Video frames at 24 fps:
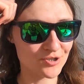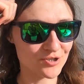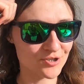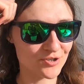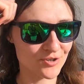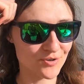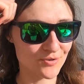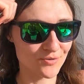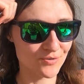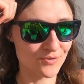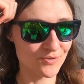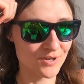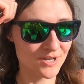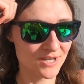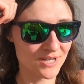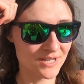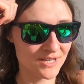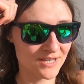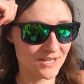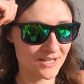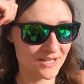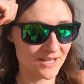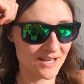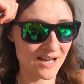So
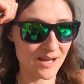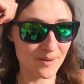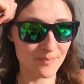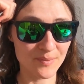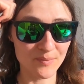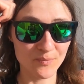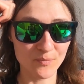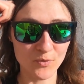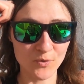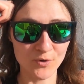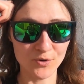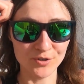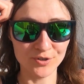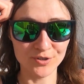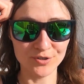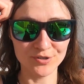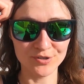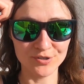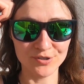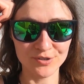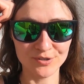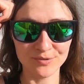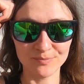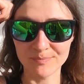I've been
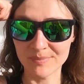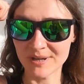warned